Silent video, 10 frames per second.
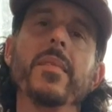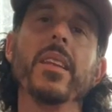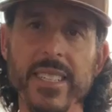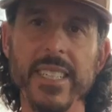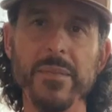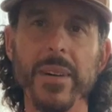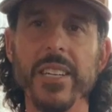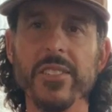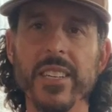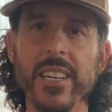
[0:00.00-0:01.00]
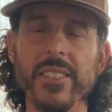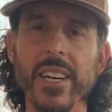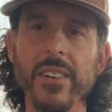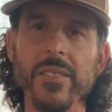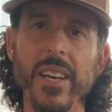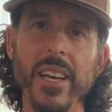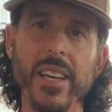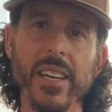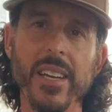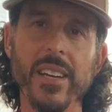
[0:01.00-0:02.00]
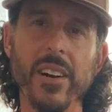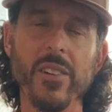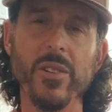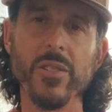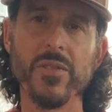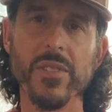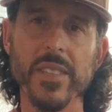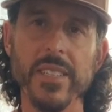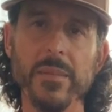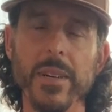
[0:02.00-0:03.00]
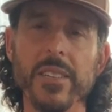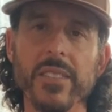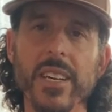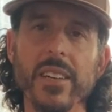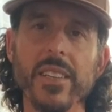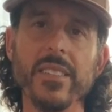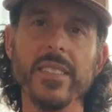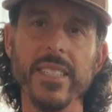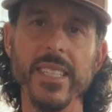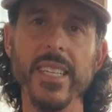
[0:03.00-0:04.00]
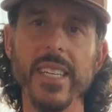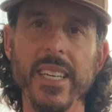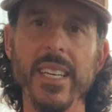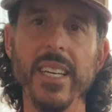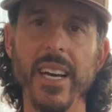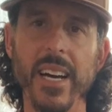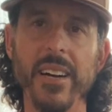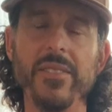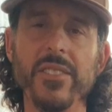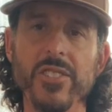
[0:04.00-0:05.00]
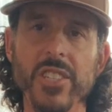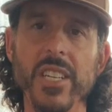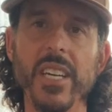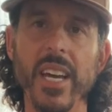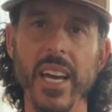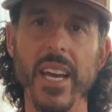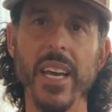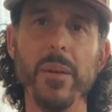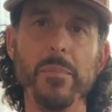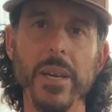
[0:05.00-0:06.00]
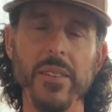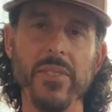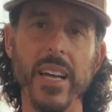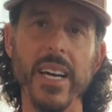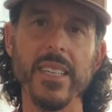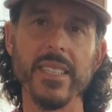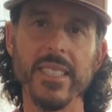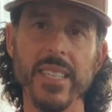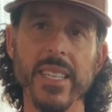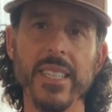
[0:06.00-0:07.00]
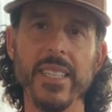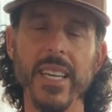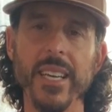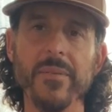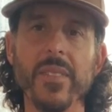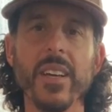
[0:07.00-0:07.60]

D minor scale now, and our notes for the D minor scale is a D, E, F, G, A, B flat, C to D.